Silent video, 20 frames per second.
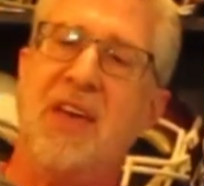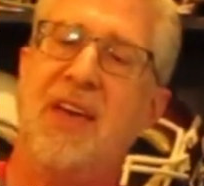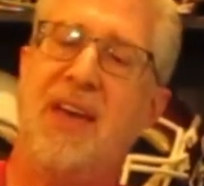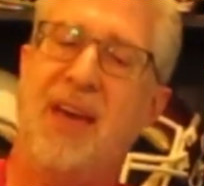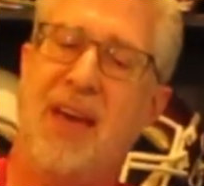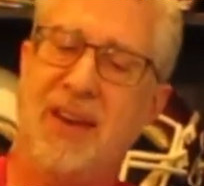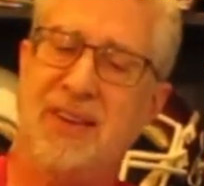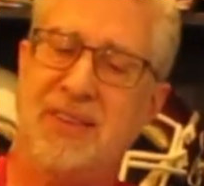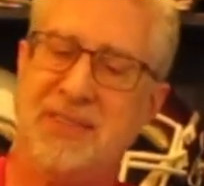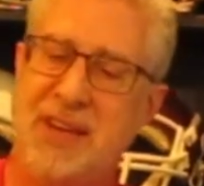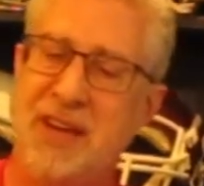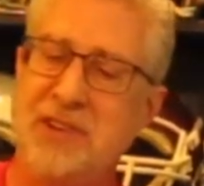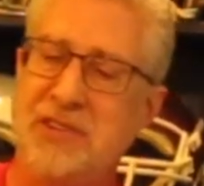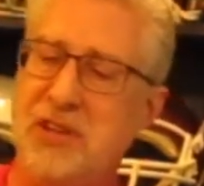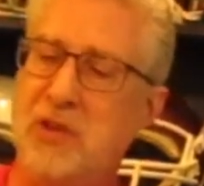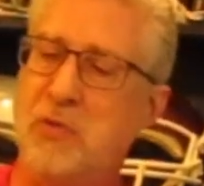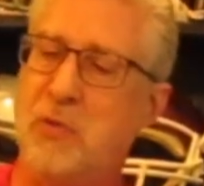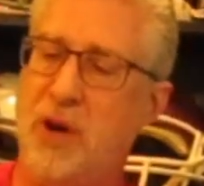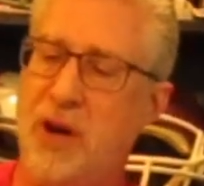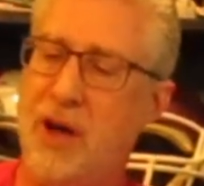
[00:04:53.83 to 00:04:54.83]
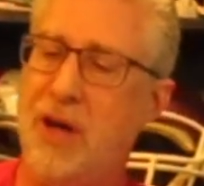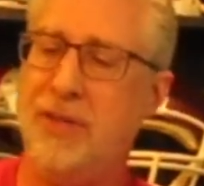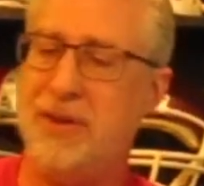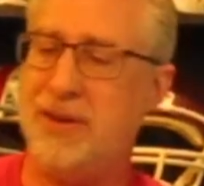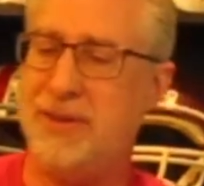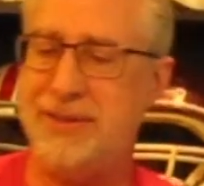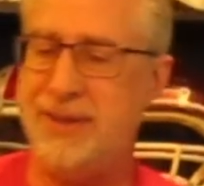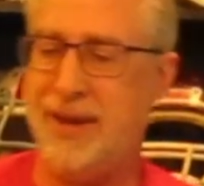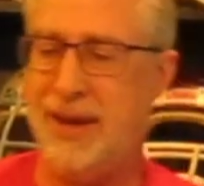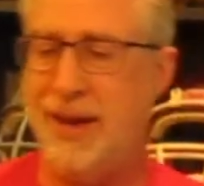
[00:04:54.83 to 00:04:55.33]
And essentially what all
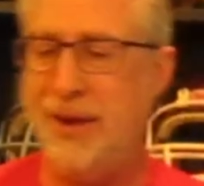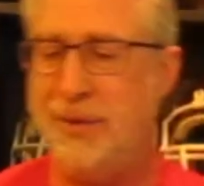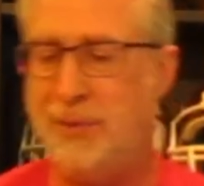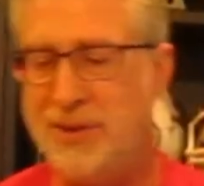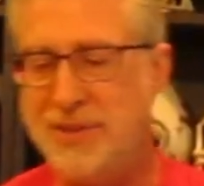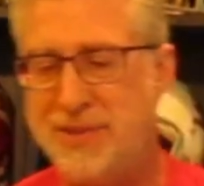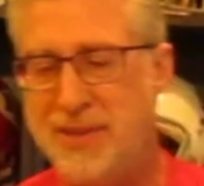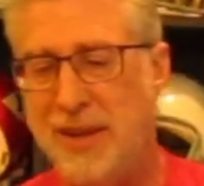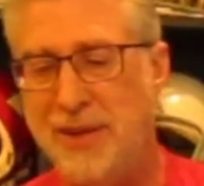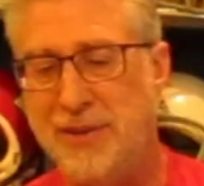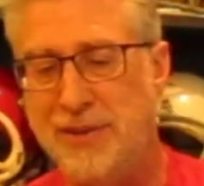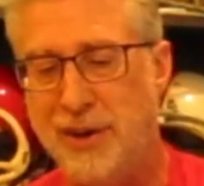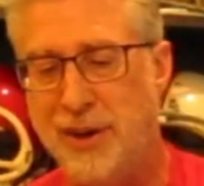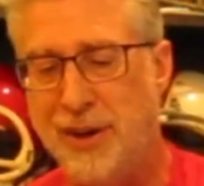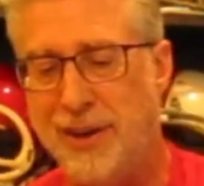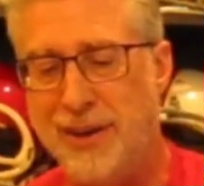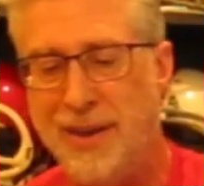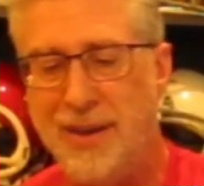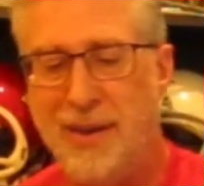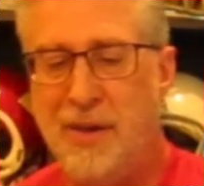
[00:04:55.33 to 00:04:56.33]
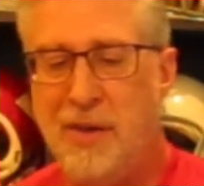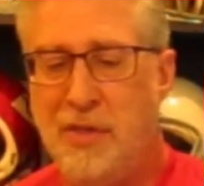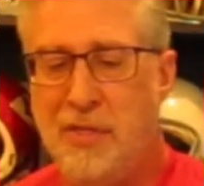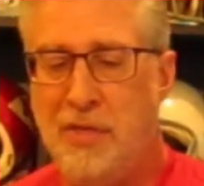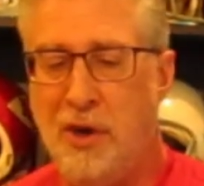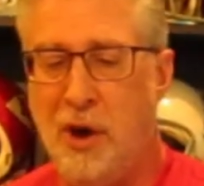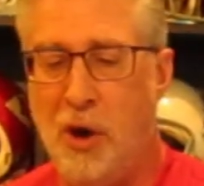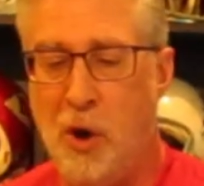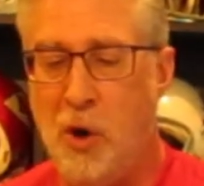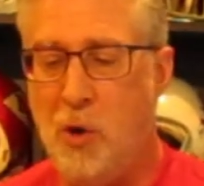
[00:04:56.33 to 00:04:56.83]
they did was they took
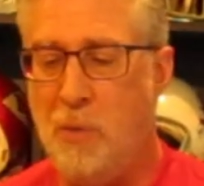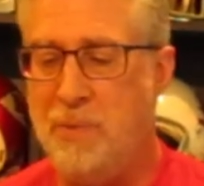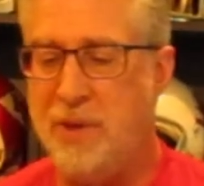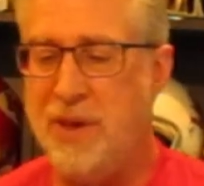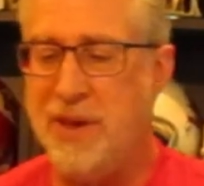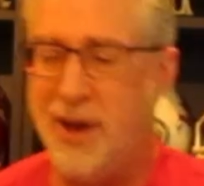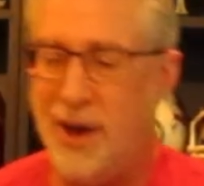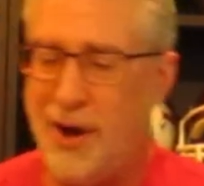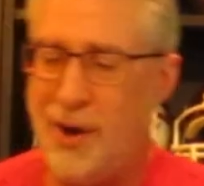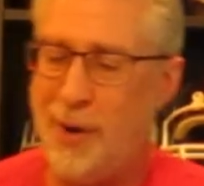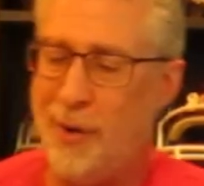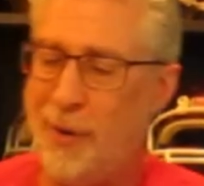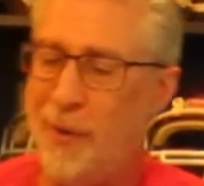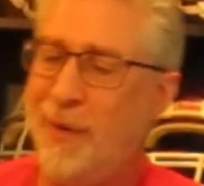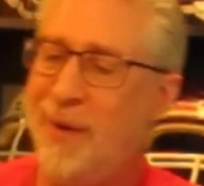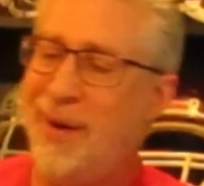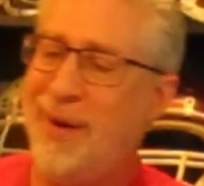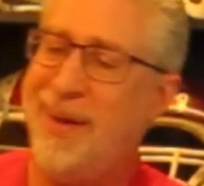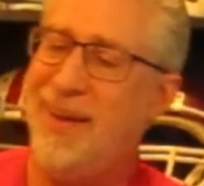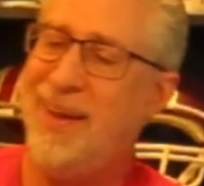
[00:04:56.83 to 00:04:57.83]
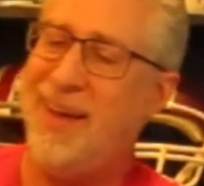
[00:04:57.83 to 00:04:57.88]
the OPO